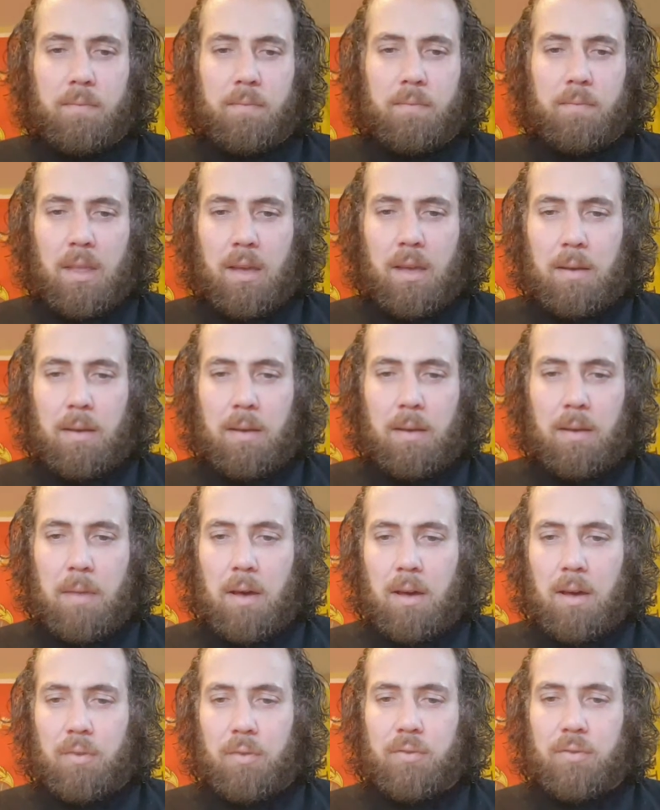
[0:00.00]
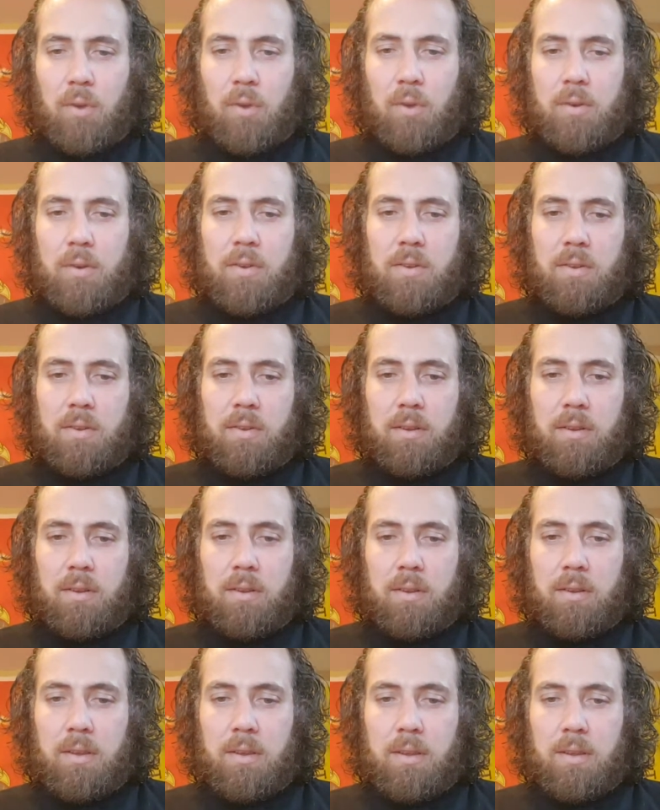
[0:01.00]
I'll start
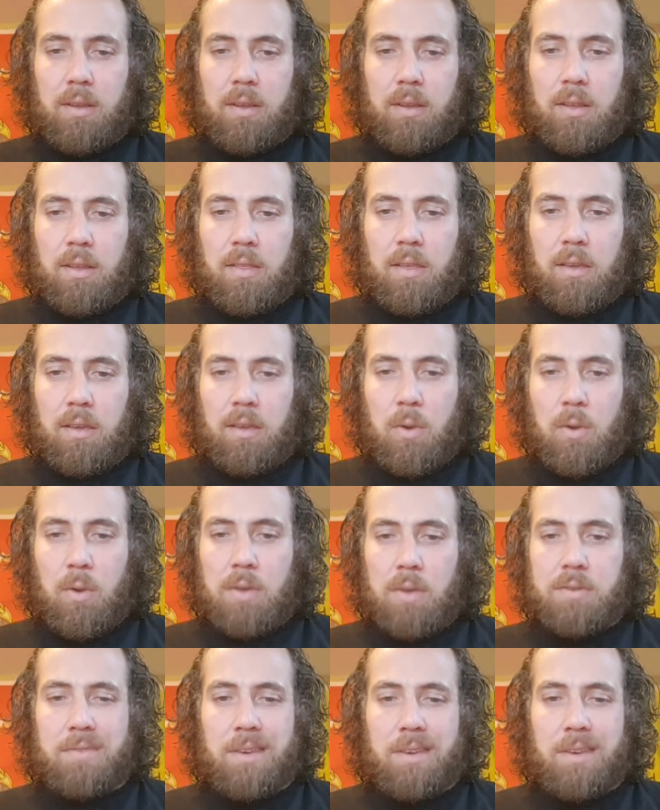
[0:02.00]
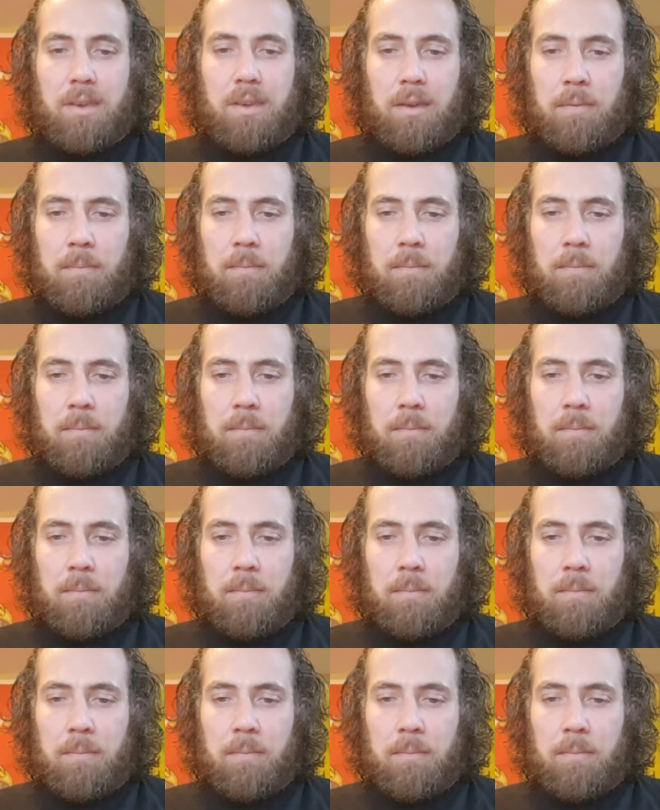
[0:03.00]
in the US of A,